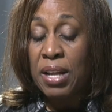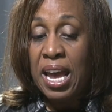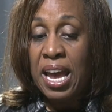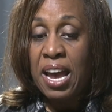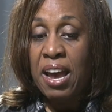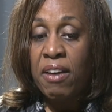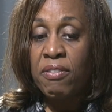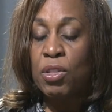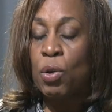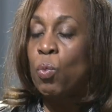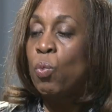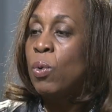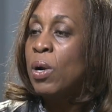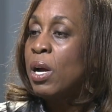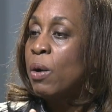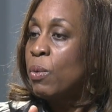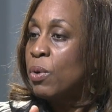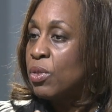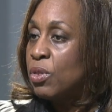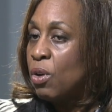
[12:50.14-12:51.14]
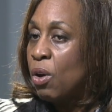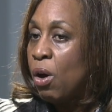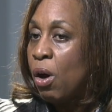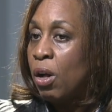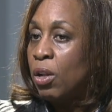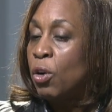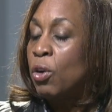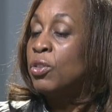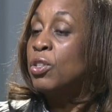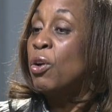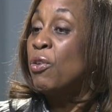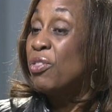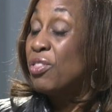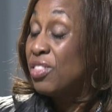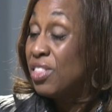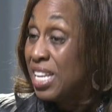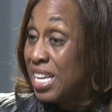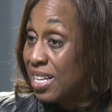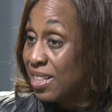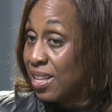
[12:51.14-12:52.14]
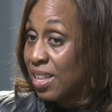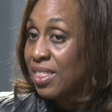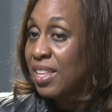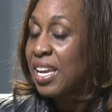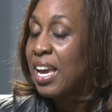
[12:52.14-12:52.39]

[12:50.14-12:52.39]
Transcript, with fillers: have the wherewithal or don't think that